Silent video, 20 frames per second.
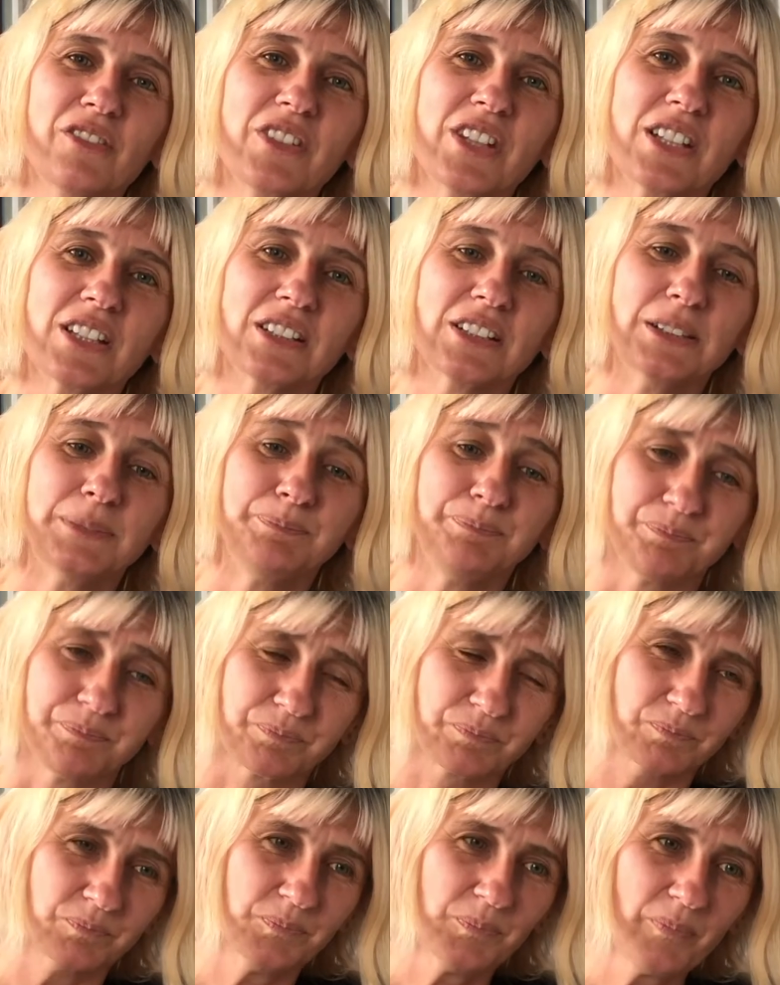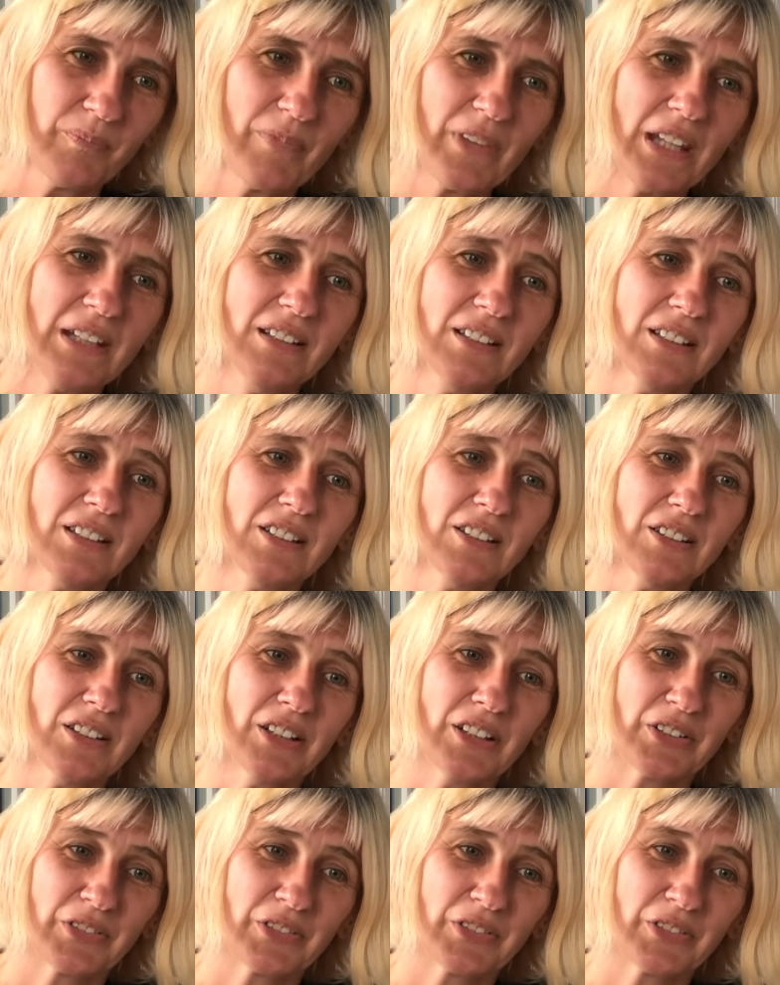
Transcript: the